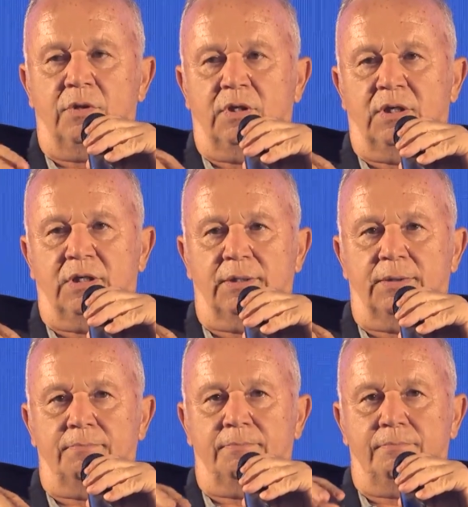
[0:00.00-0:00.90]

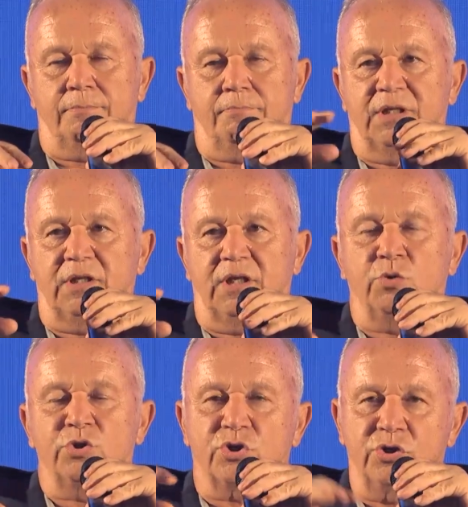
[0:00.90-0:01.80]
Um, but it
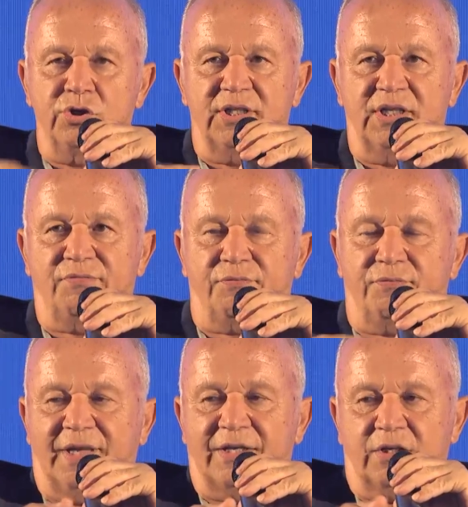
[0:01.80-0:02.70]
was early enough,
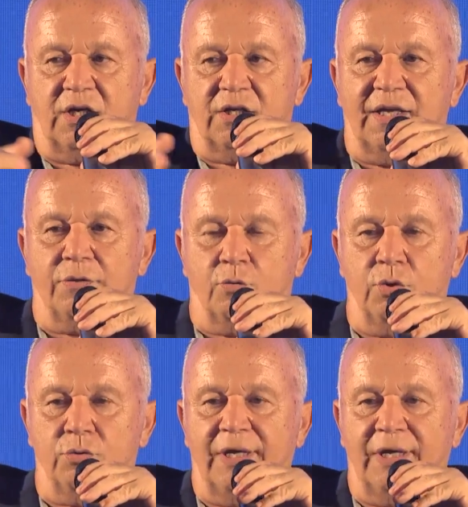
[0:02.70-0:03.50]
they hadn't gone down the road.